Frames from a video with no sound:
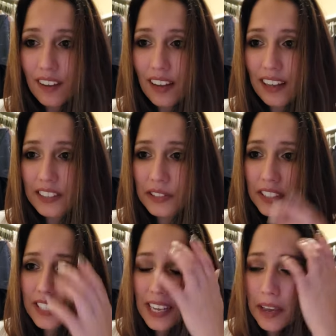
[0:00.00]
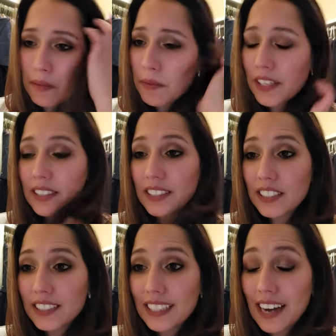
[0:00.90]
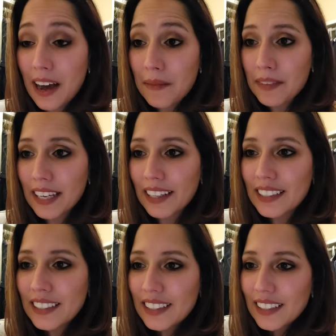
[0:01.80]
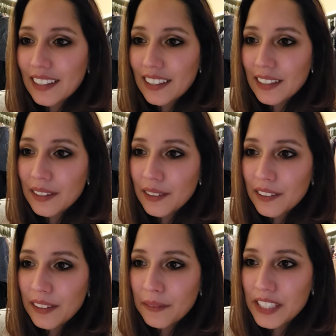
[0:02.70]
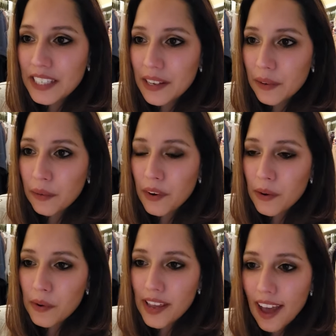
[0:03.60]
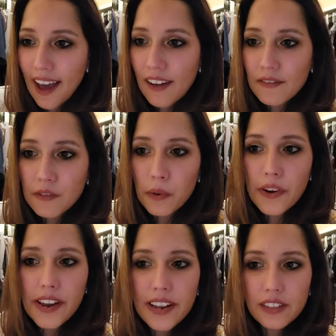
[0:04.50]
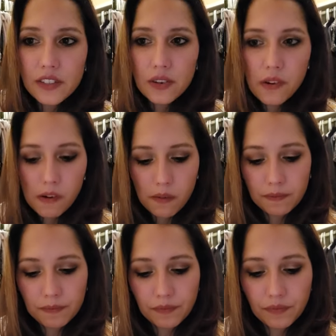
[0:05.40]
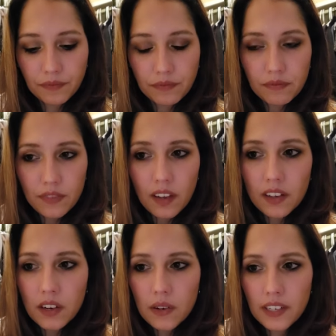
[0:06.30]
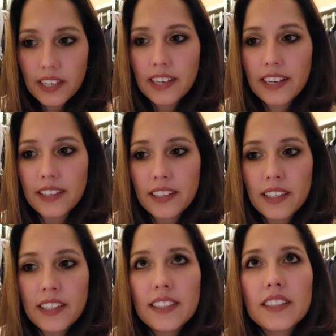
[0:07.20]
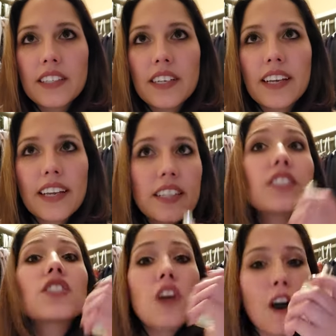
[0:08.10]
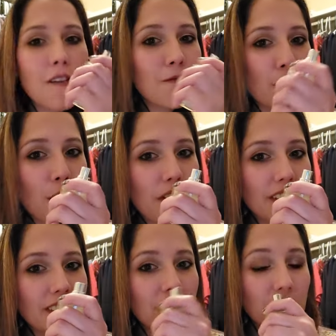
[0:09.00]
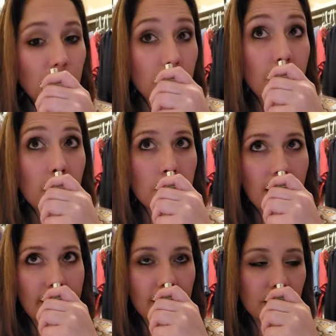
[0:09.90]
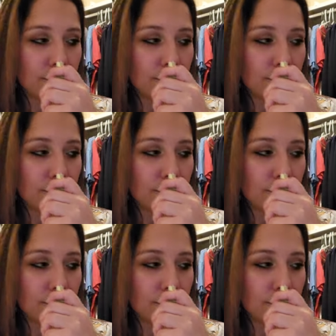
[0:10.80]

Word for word: as soon as it came in, because it just got me. Uh, let me see, where are we at? Floriental Coconut. It is Tom Ford Soleil Blanc,